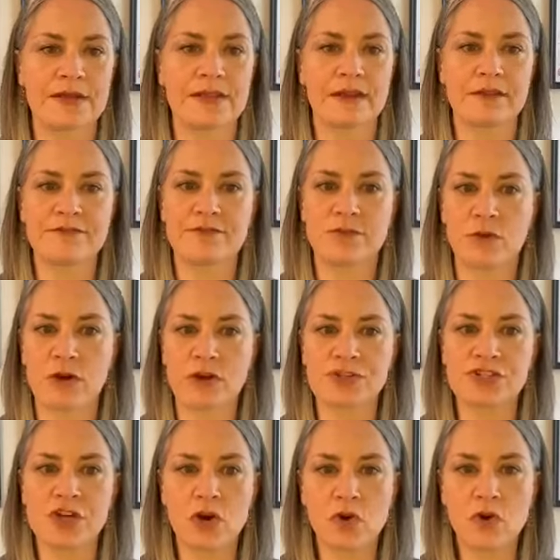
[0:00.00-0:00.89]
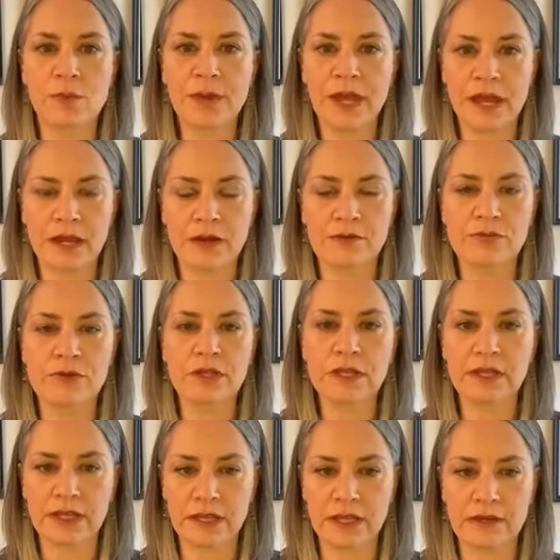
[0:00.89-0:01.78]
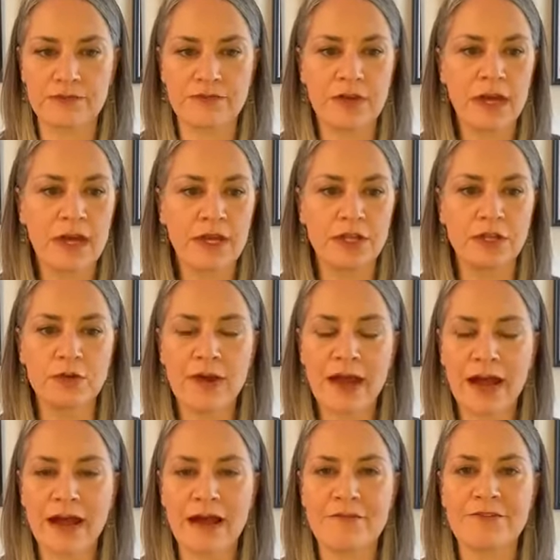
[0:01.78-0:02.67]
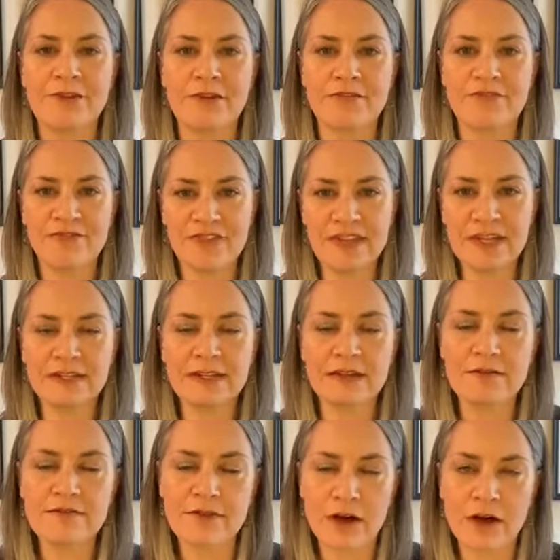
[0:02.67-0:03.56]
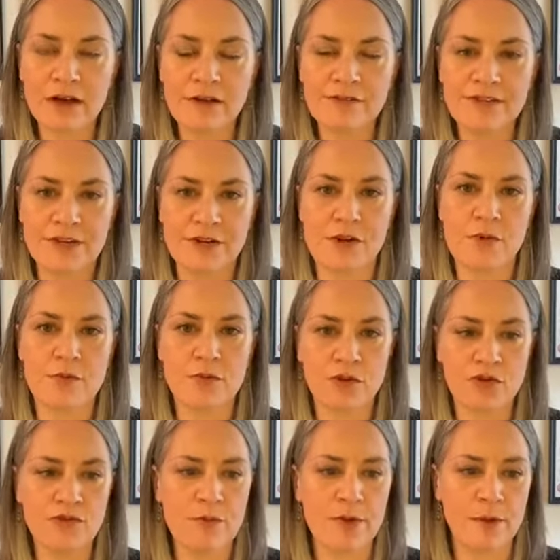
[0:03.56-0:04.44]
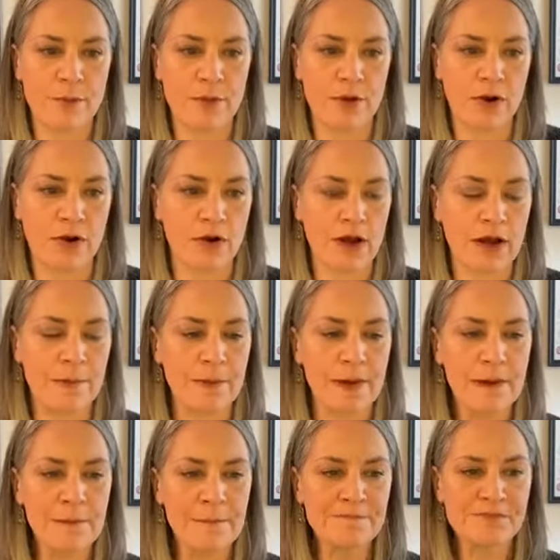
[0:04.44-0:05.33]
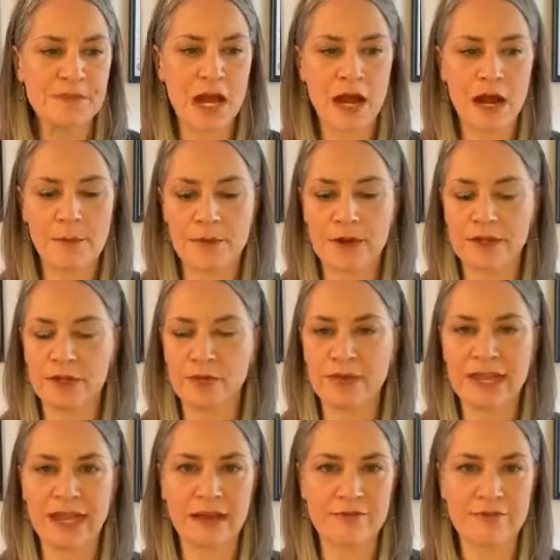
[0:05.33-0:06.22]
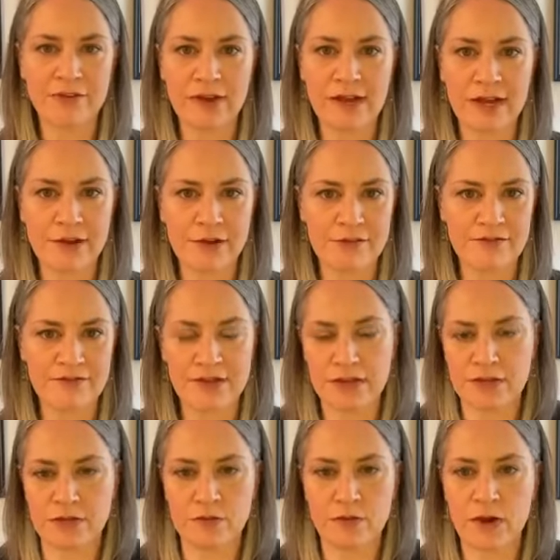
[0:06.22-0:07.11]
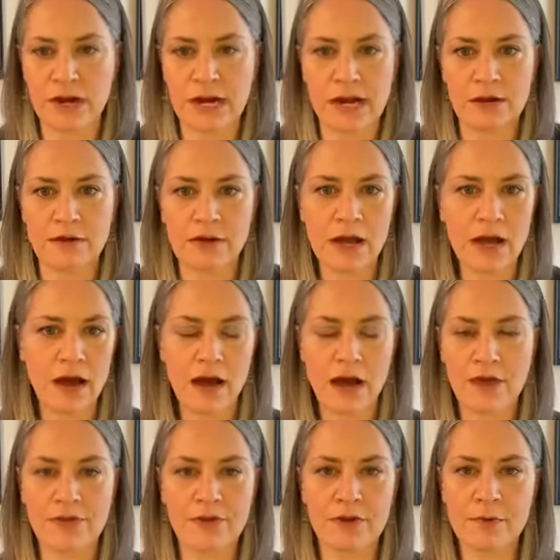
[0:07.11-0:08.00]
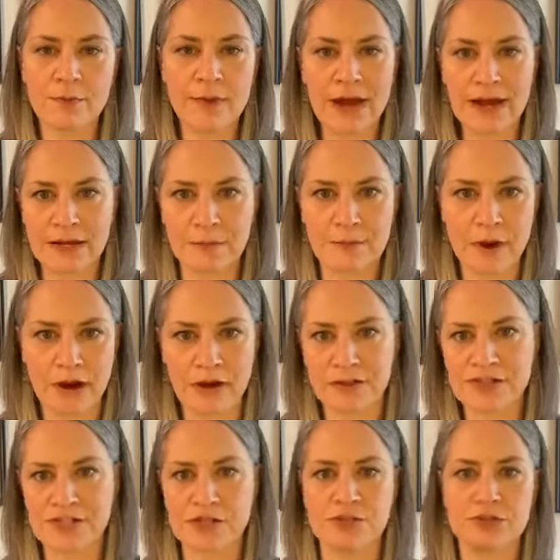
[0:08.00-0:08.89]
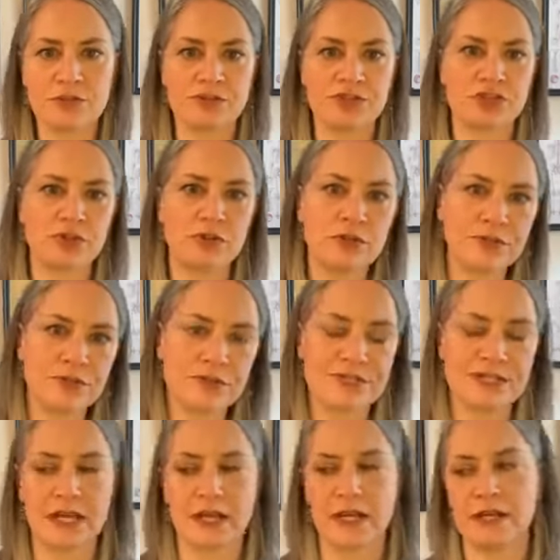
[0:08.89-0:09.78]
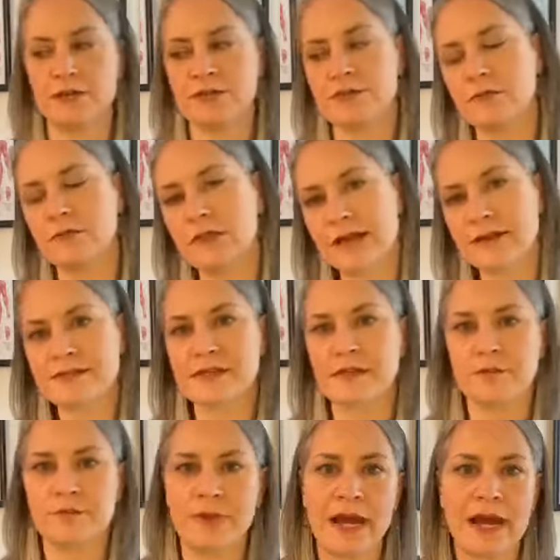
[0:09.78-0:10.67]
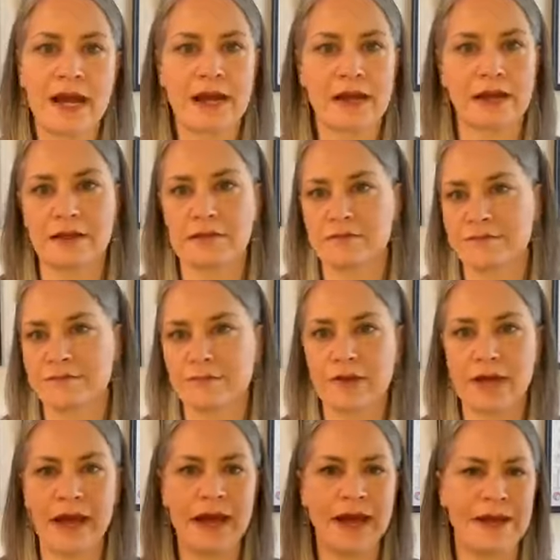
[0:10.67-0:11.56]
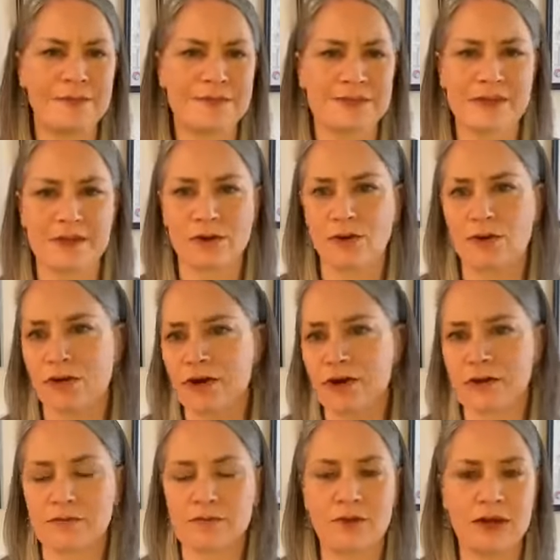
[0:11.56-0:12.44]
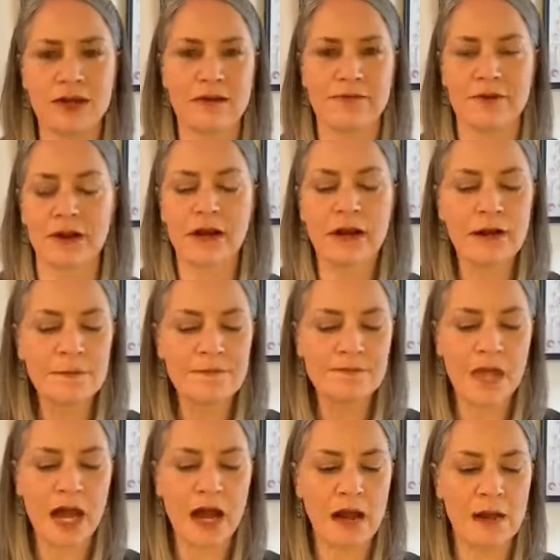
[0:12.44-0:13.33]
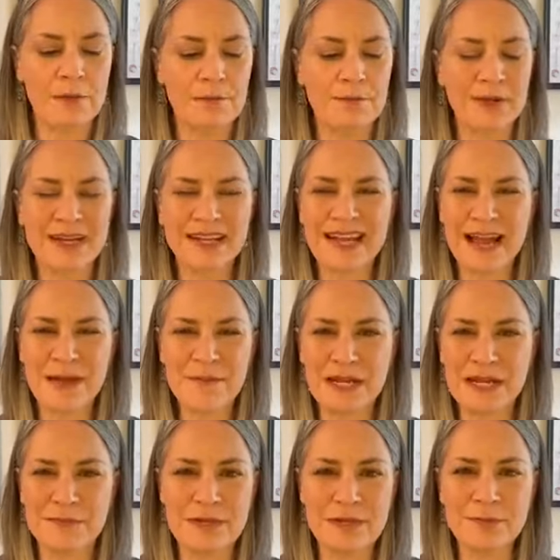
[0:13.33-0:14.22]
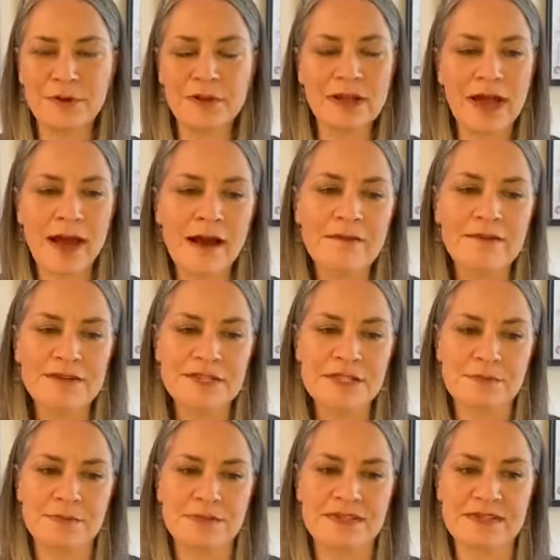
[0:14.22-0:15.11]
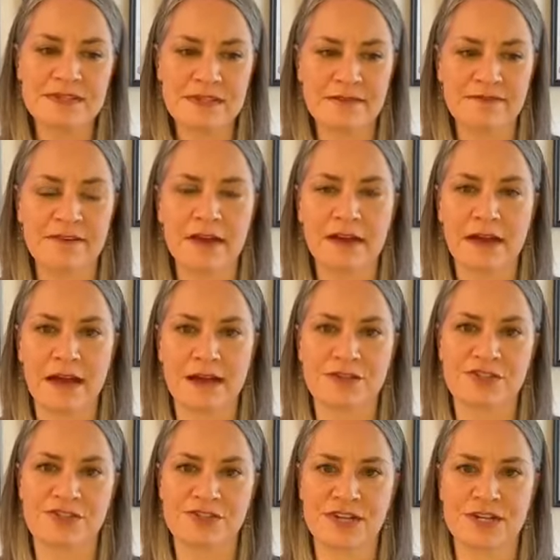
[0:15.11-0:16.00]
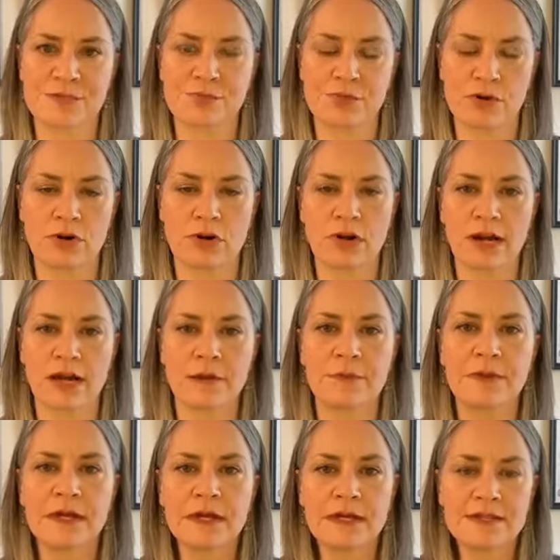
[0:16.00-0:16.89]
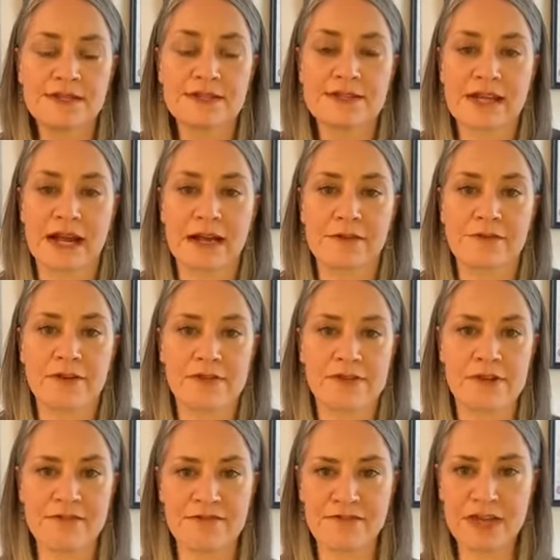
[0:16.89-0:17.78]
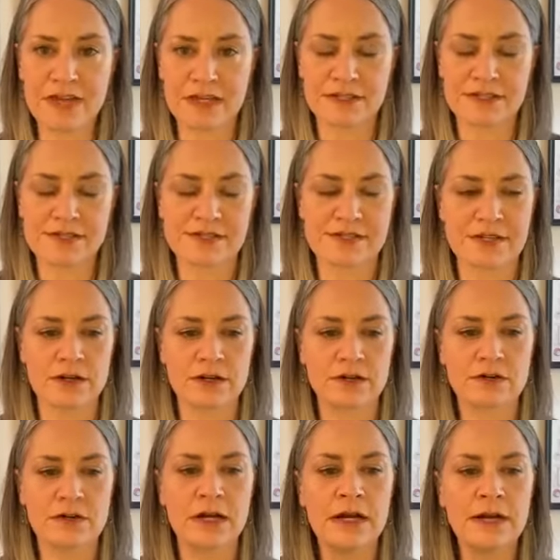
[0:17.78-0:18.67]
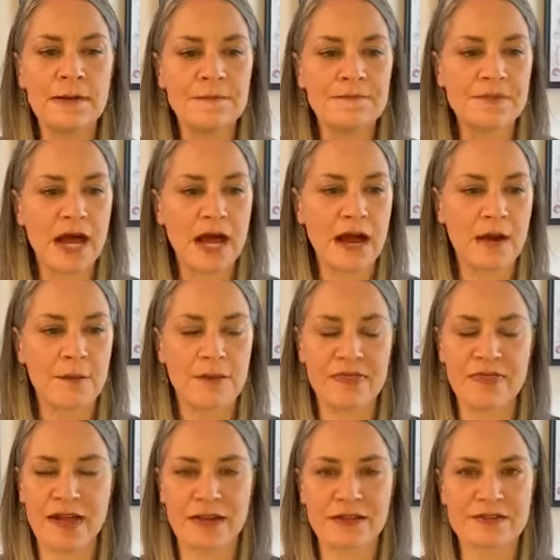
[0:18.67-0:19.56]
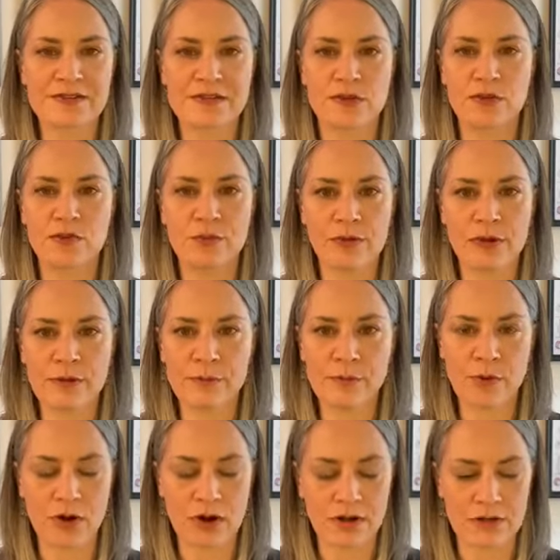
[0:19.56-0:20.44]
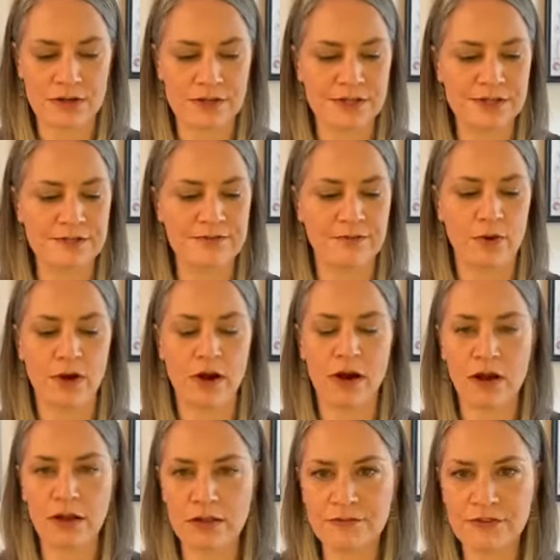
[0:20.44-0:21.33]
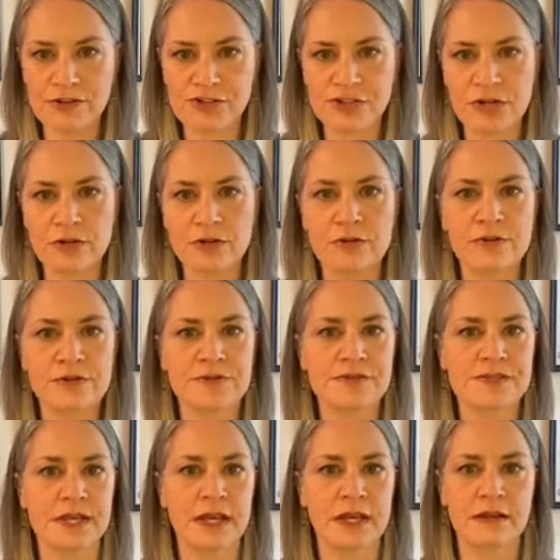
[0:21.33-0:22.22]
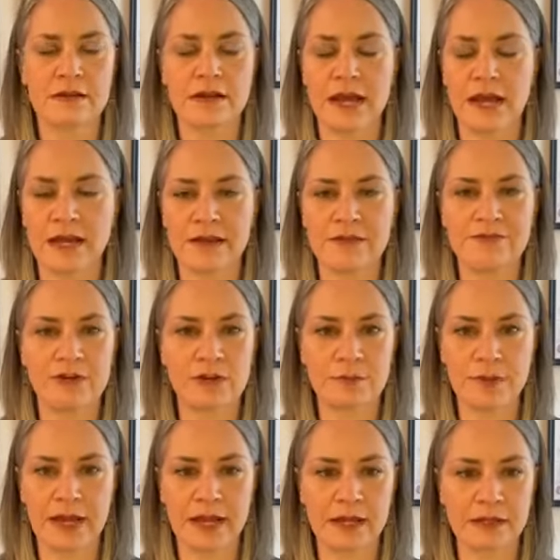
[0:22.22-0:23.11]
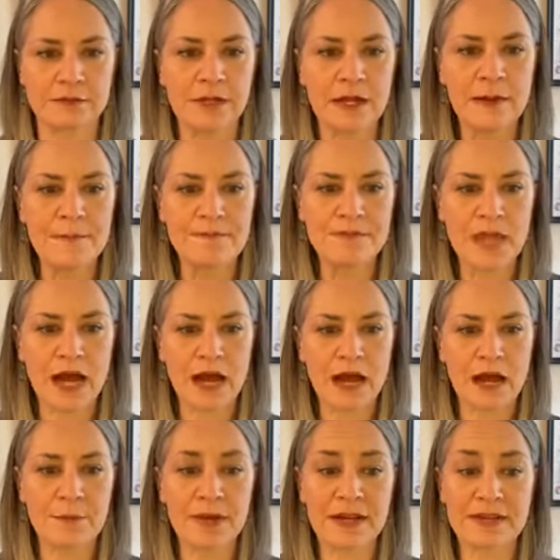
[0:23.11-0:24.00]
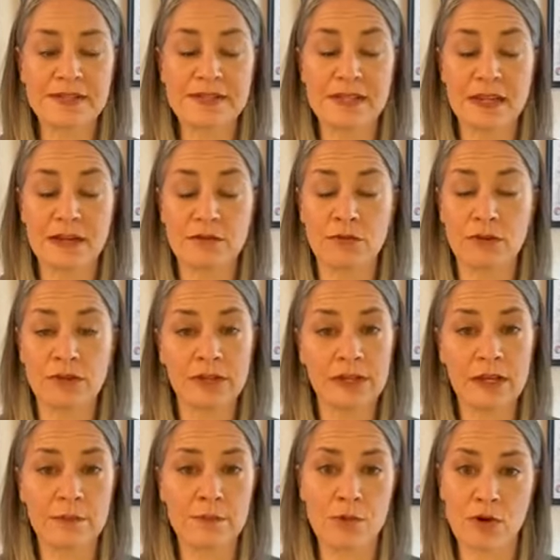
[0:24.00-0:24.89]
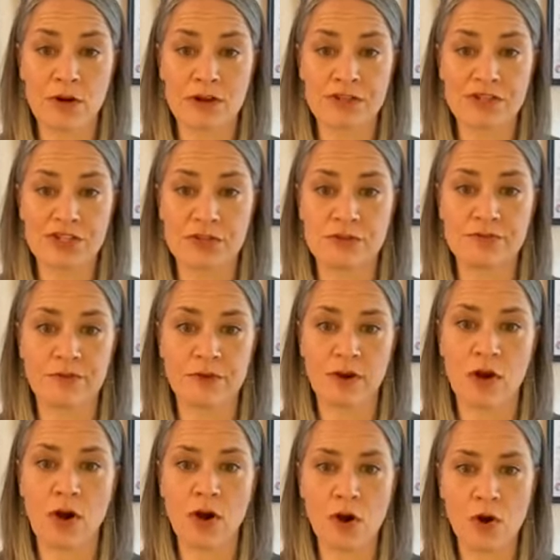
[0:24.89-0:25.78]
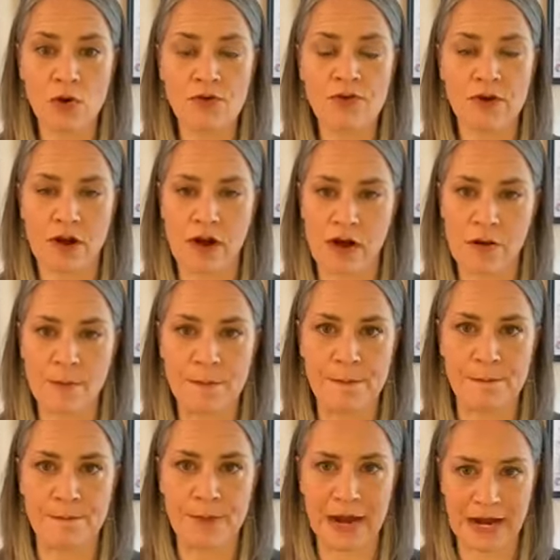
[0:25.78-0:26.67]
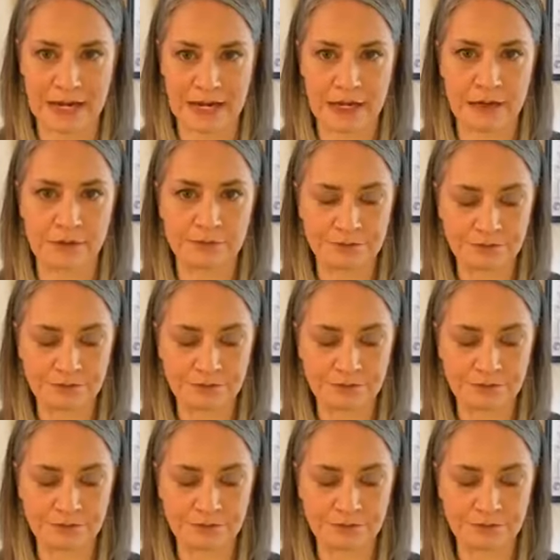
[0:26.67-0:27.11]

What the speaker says: that for toe pain relief, you have your feet involved in your movement program. You can't forget your feet. You work out other body parts. You do shoulder day, you do legs and back and abs and core and whatever. But not many people have a specific exercise program designed for their feet. So that is uber important for all of your toes and any foot pain. And it's really important too for overall body